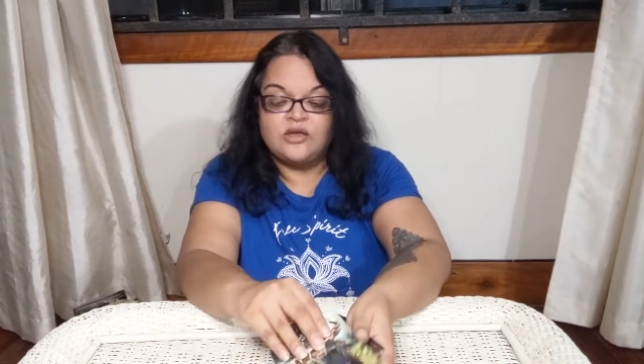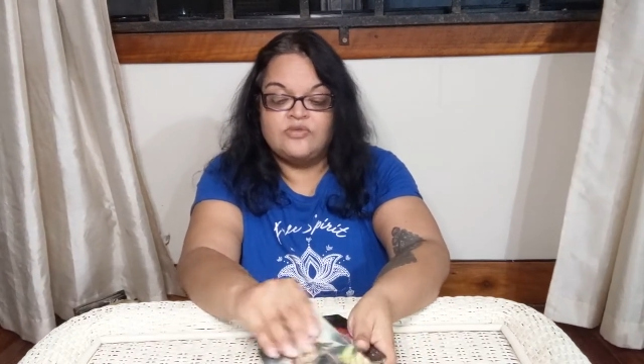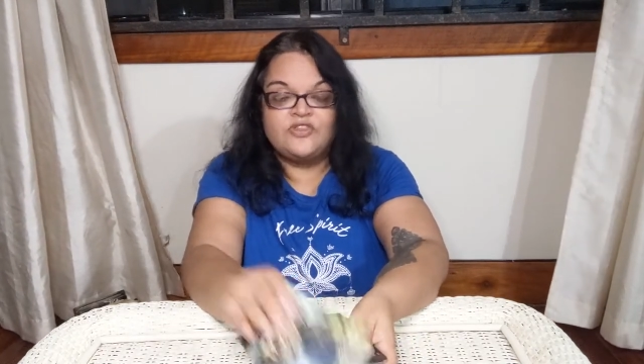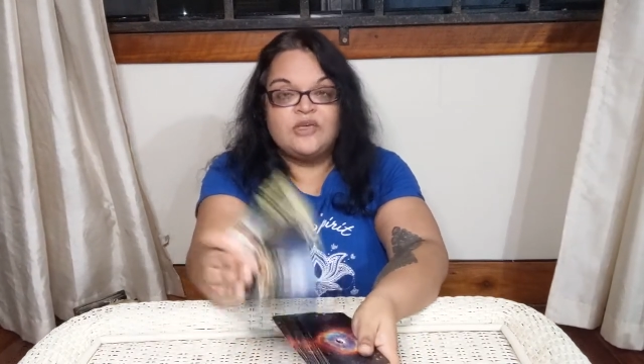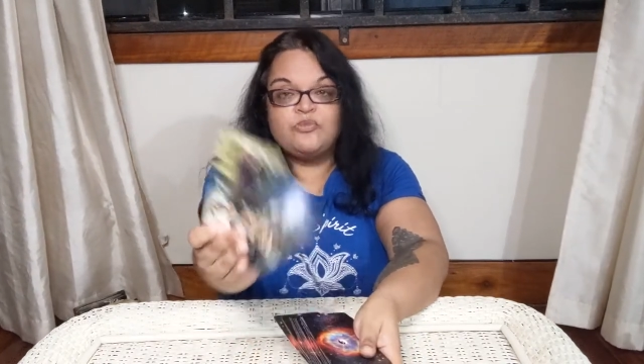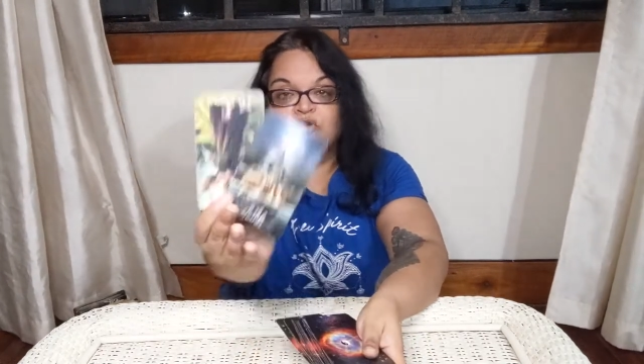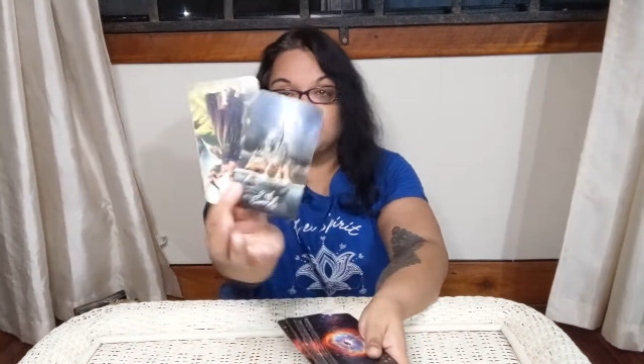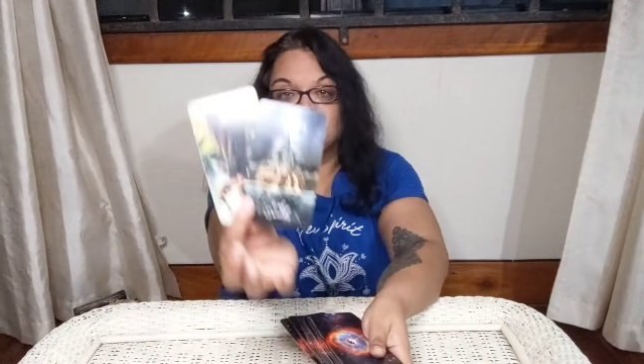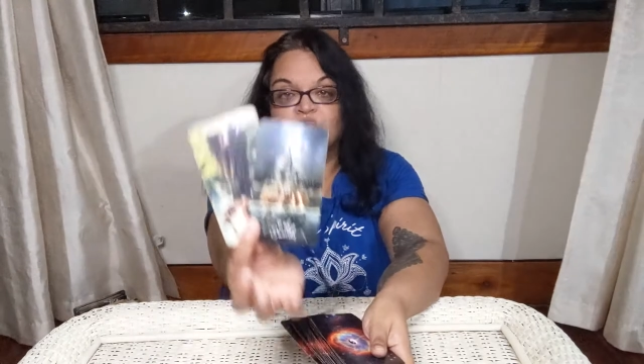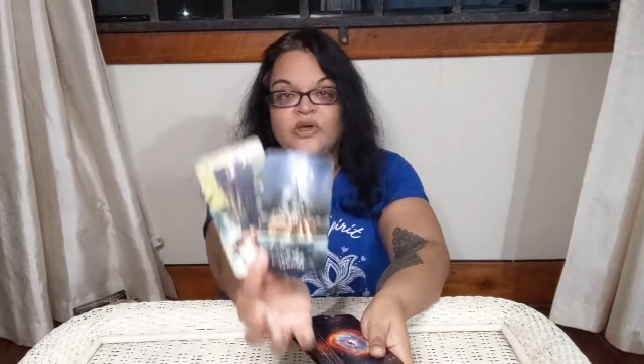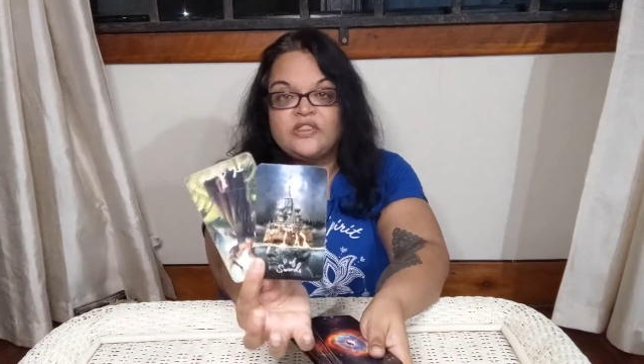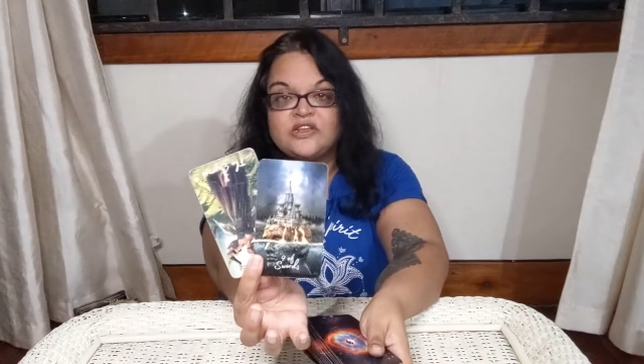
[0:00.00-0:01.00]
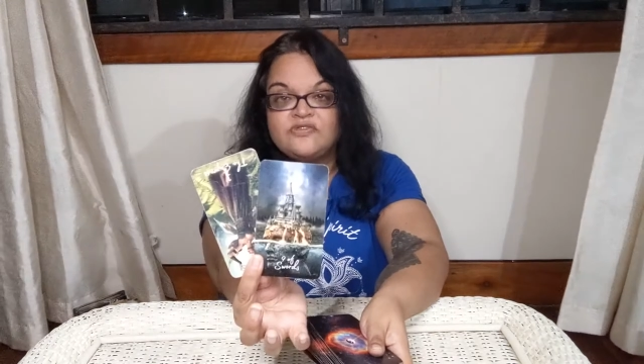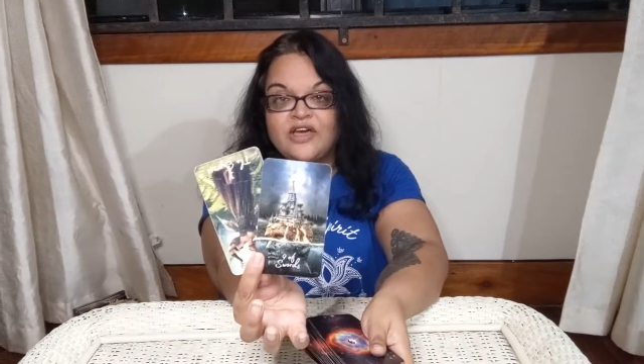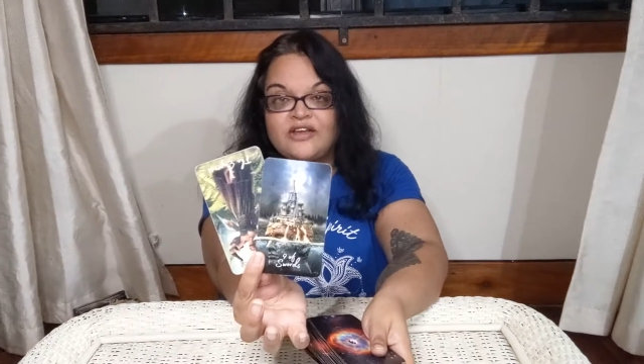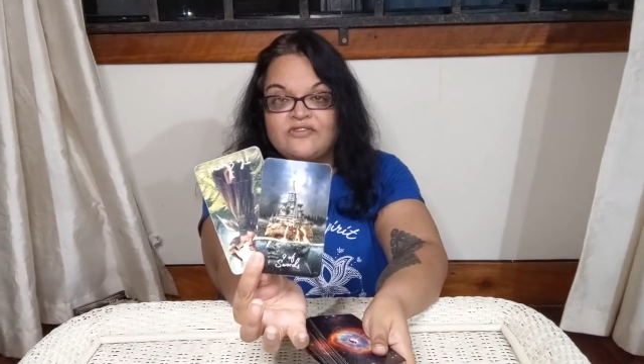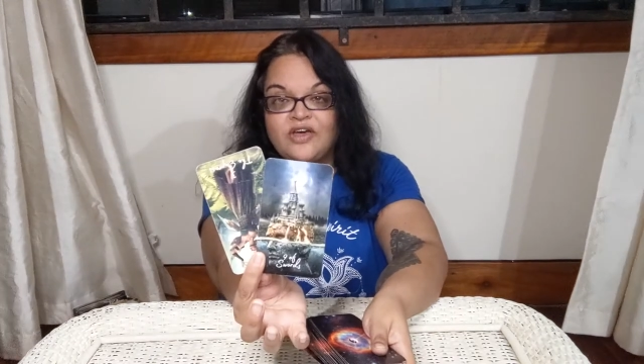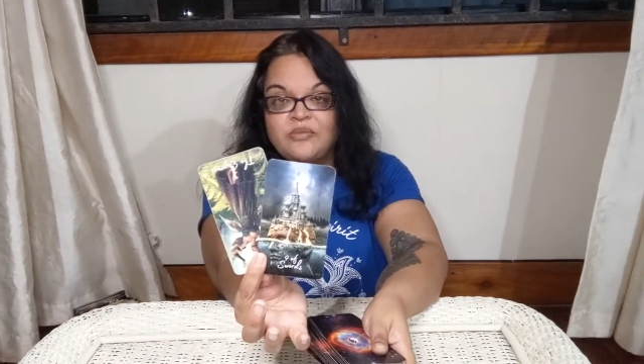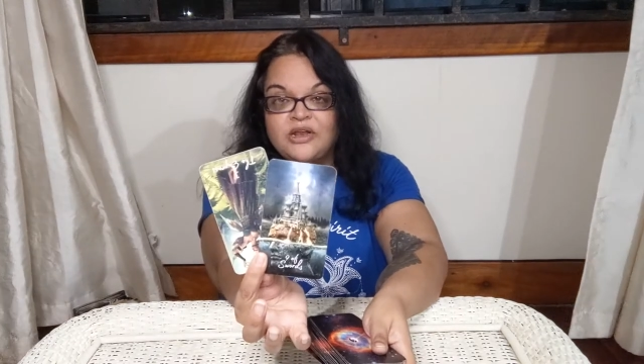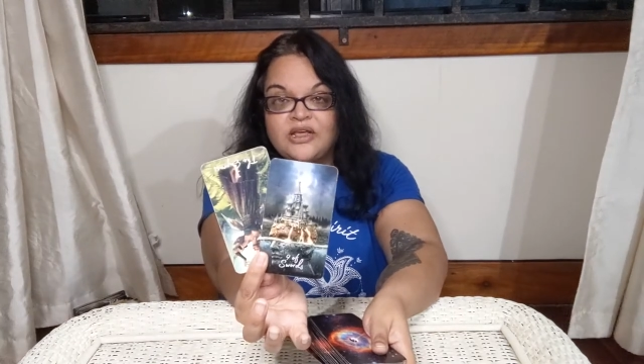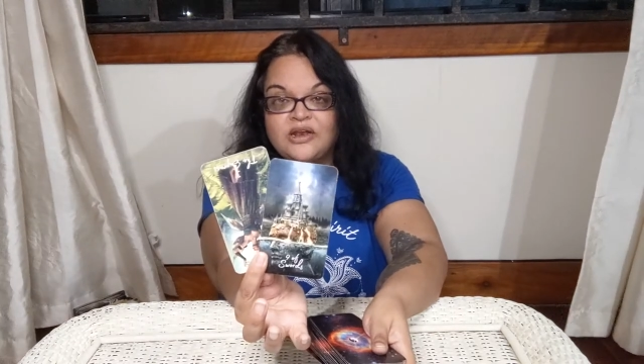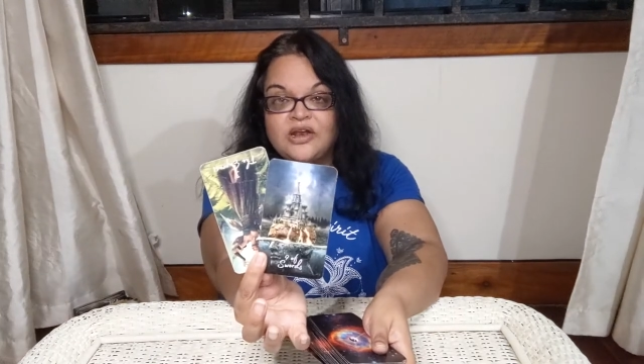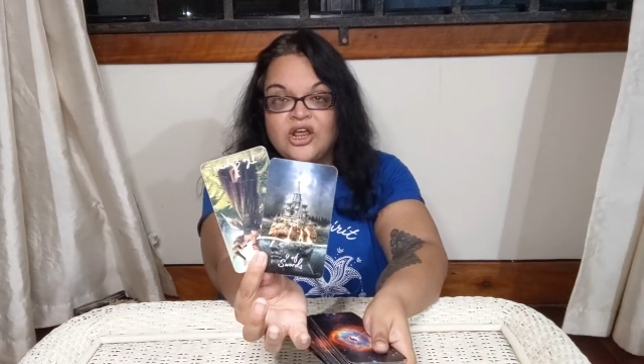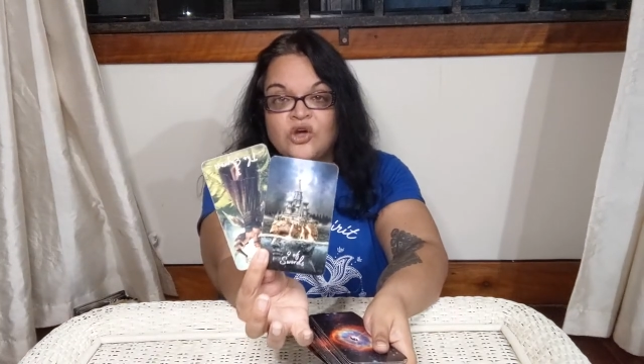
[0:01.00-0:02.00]
See, pushed away the divine
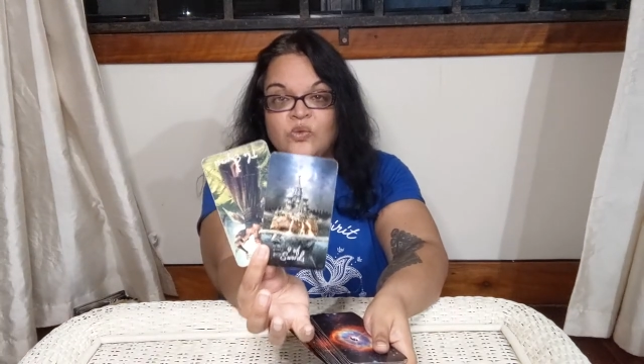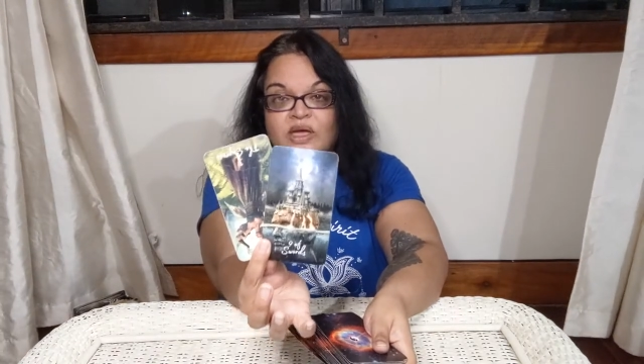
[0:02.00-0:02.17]
feminine.